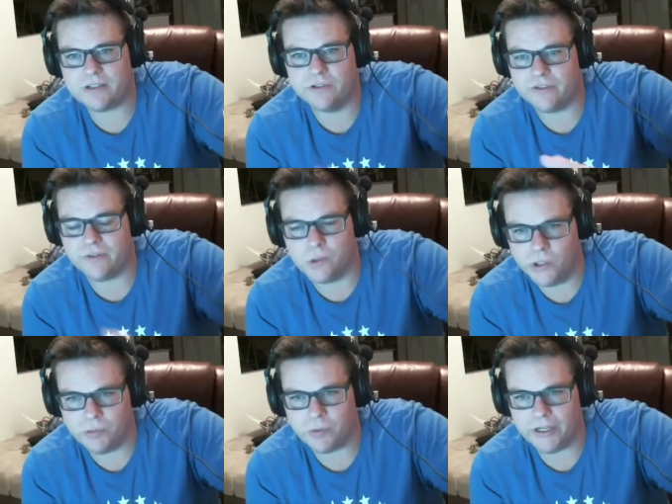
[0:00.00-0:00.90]
I'm only
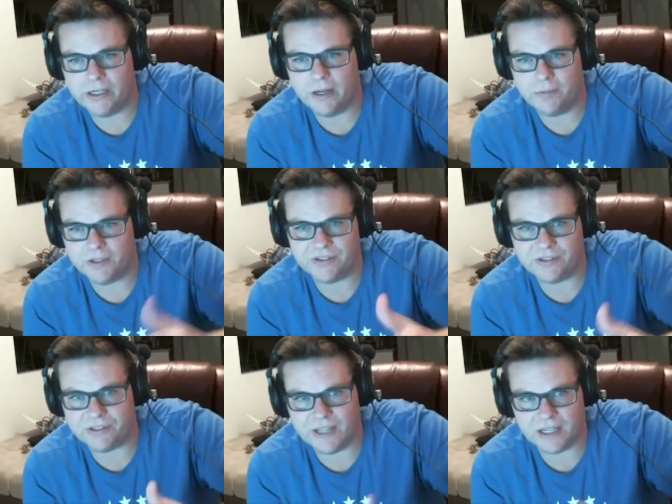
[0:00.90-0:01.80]
bringing it up because it's the
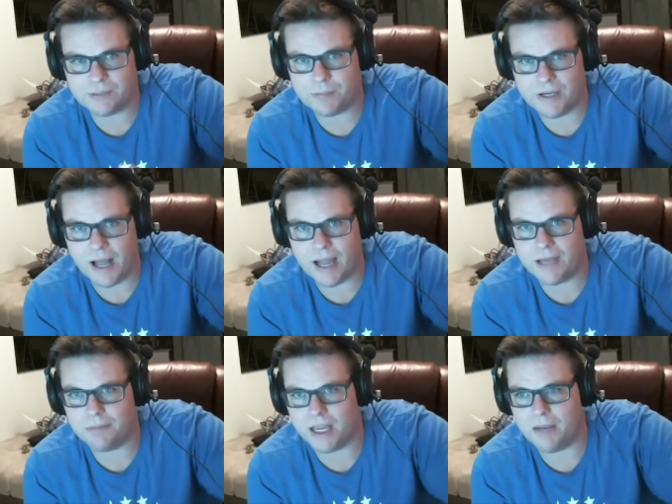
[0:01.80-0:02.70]
next big hype
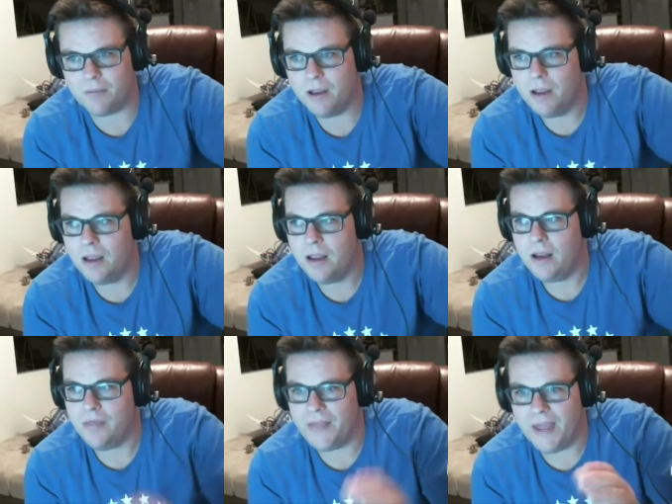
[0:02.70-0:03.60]
game.
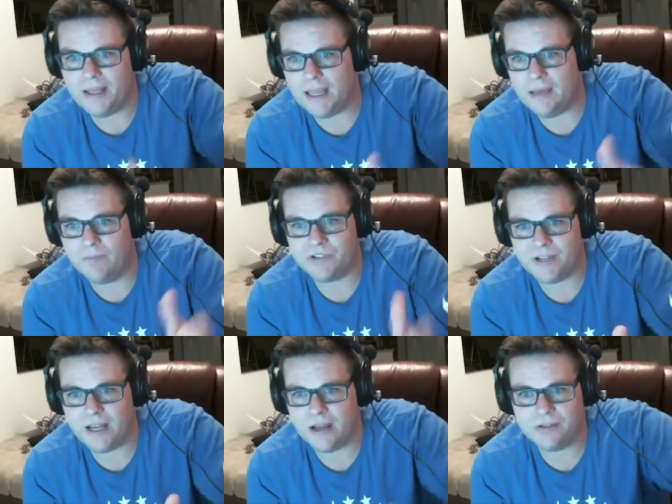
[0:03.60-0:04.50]
That game was
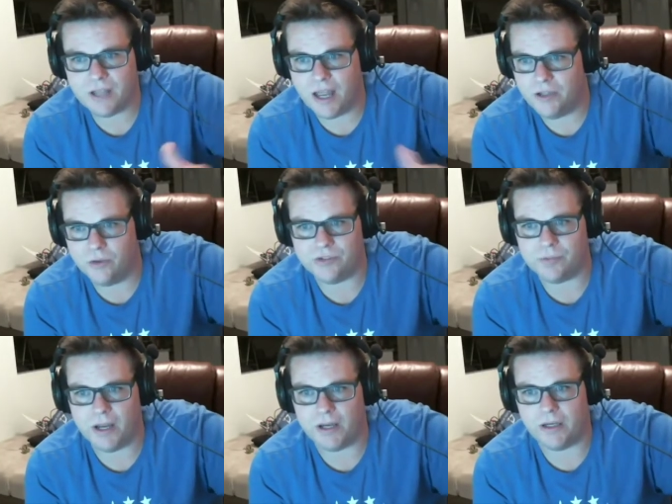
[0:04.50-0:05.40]
announced. I knew I was
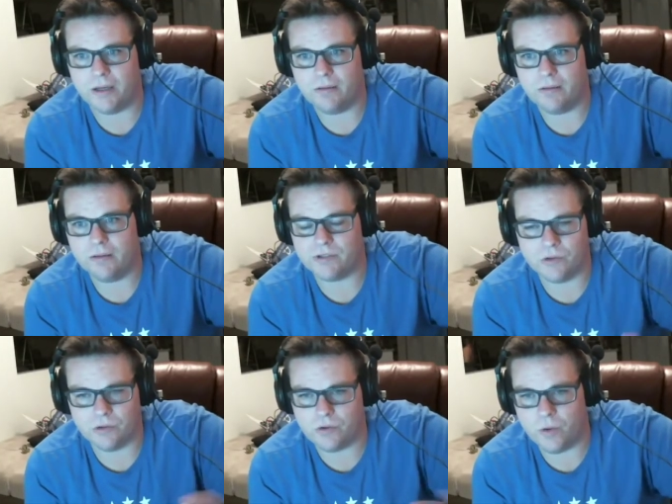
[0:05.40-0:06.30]
buying it. There was no
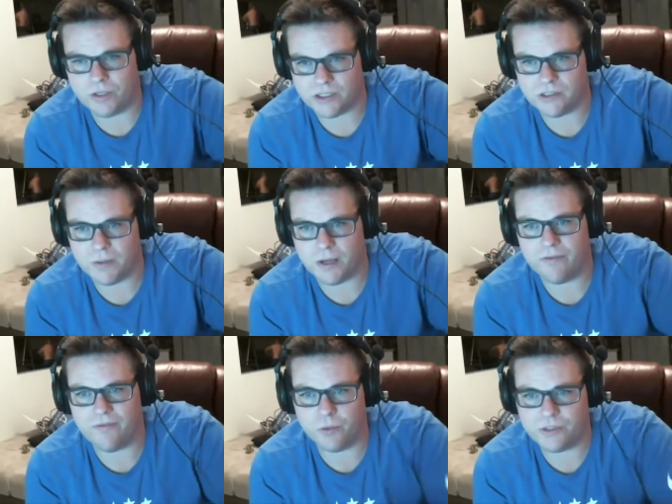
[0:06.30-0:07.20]
questions about it.
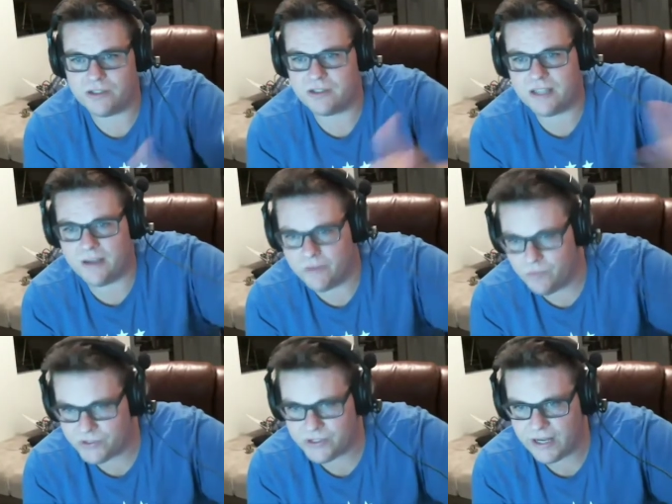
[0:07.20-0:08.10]
Forza Seven was
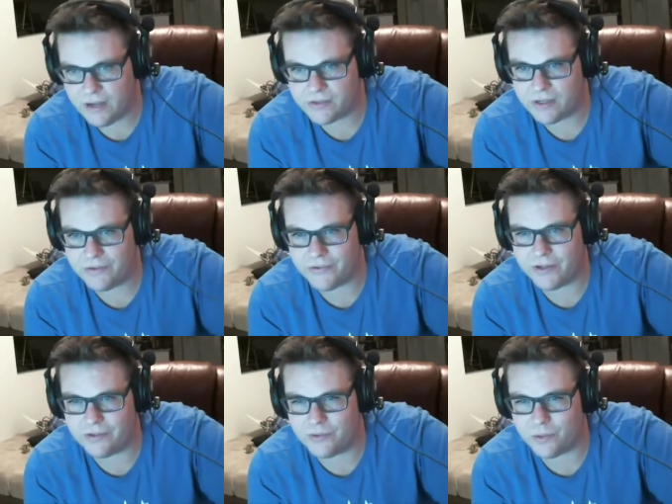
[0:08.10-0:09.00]
announced, and I was like, "Do I
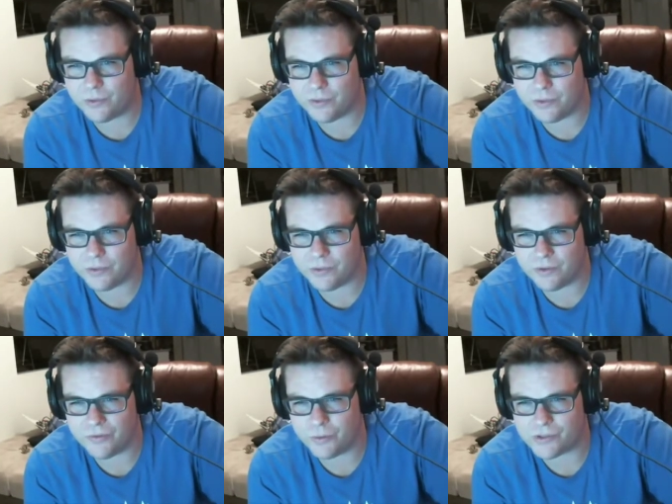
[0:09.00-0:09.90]
really want another
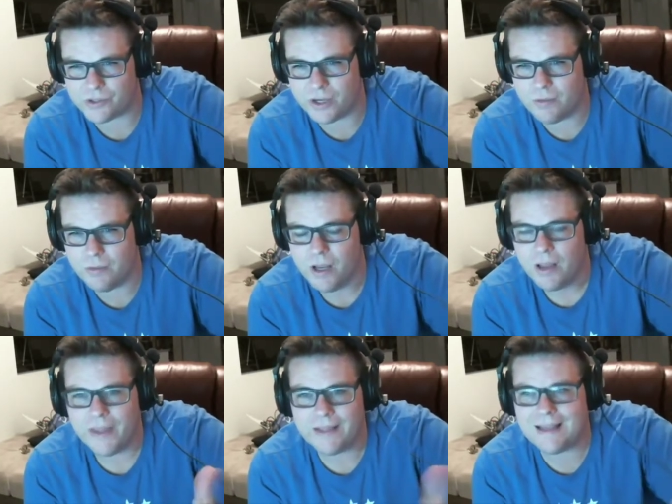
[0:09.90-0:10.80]
Forza game?" That's
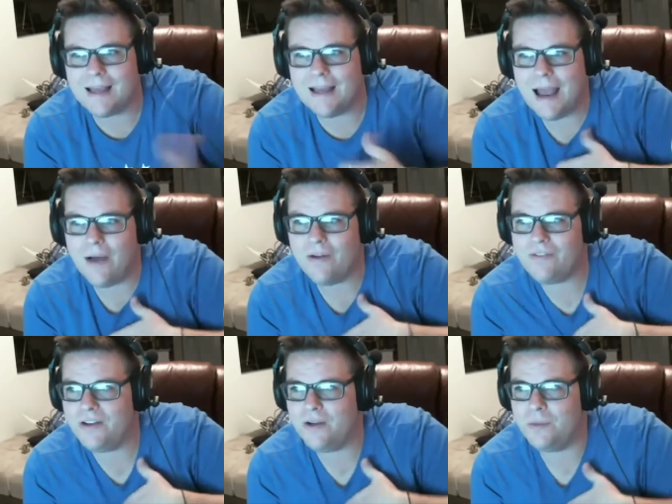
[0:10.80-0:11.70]
kind of how I feel
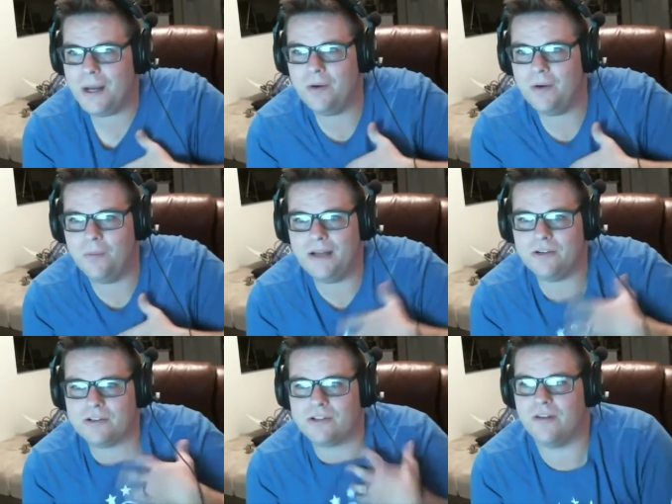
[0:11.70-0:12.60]
about
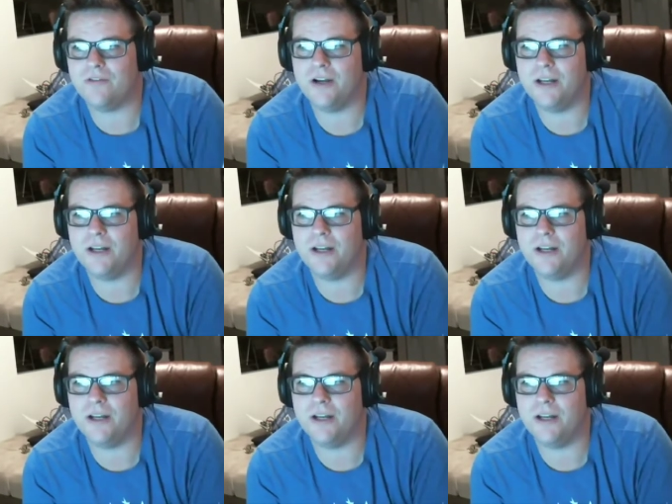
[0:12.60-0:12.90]
Microsoft right now.